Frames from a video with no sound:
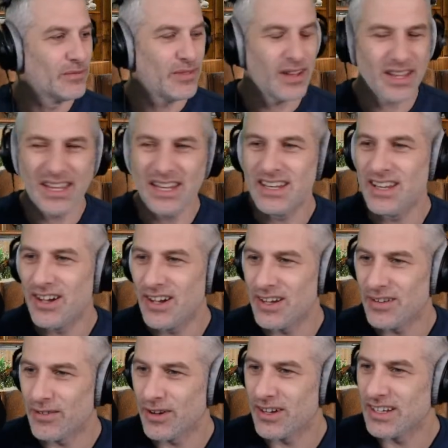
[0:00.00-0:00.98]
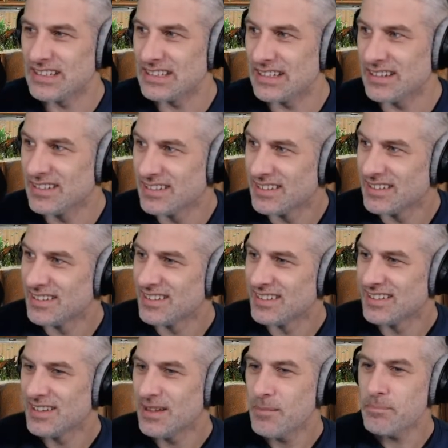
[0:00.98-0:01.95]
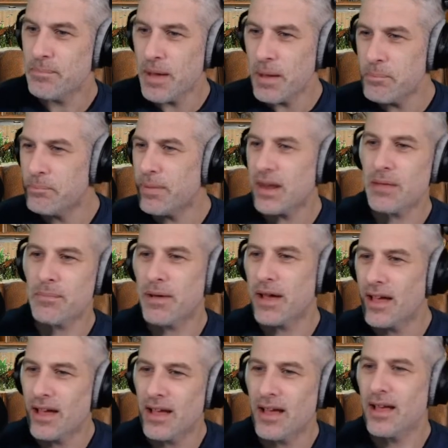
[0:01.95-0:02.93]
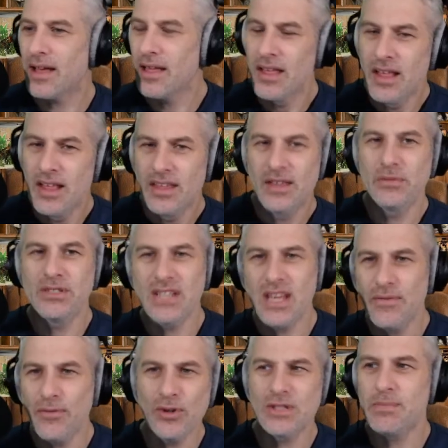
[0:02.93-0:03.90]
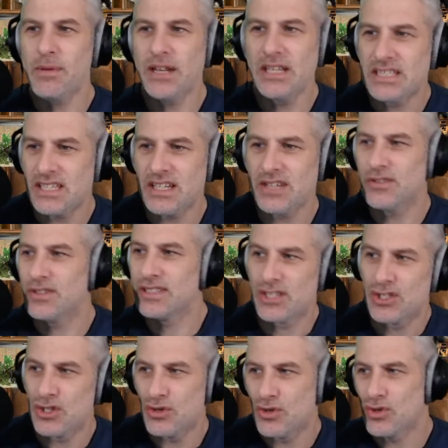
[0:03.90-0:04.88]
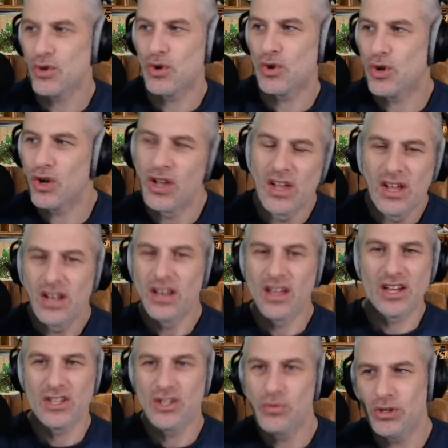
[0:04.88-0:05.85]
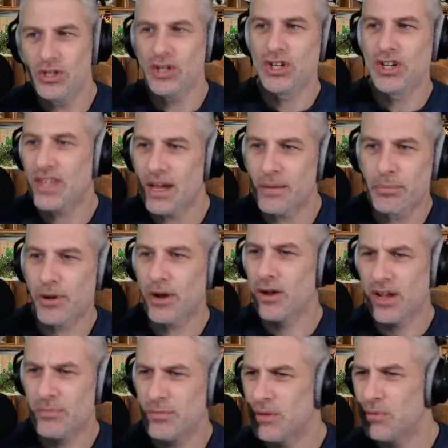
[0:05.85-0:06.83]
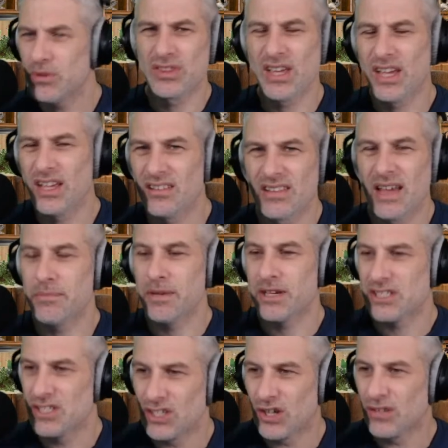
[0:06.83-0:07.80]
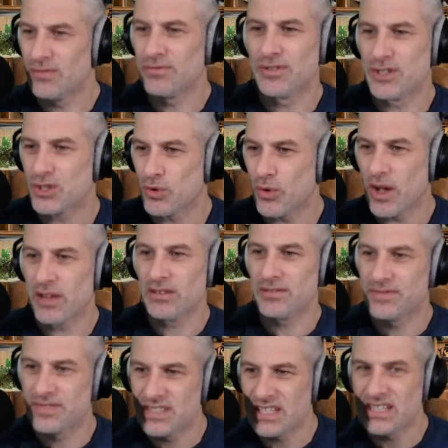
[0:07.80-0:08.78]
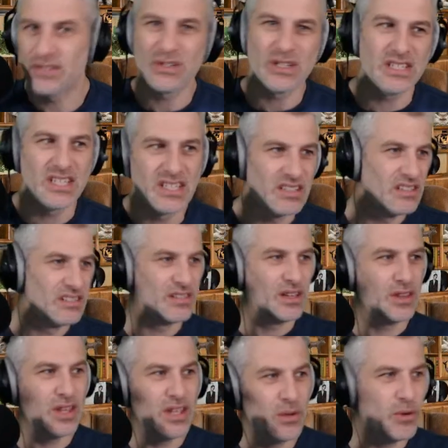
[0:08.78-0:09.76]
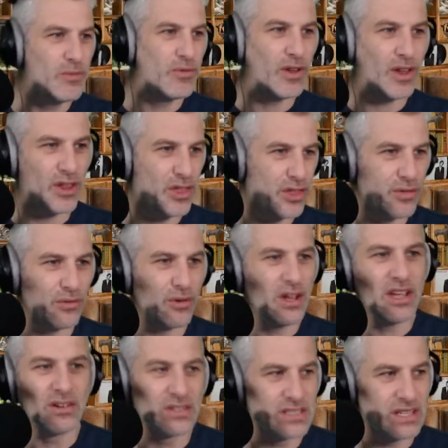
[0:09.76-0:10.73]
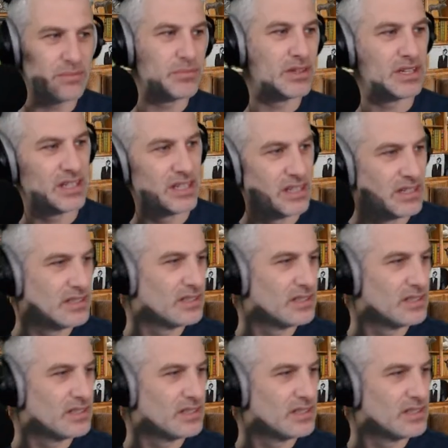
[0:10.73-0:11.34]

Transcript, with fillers: Fucking Night Rider. Ba-ba-da-ba. There was never as many series as you thought. Like, you would look at that program, you would think that must have gone for 12 series. I think it went for like three or something.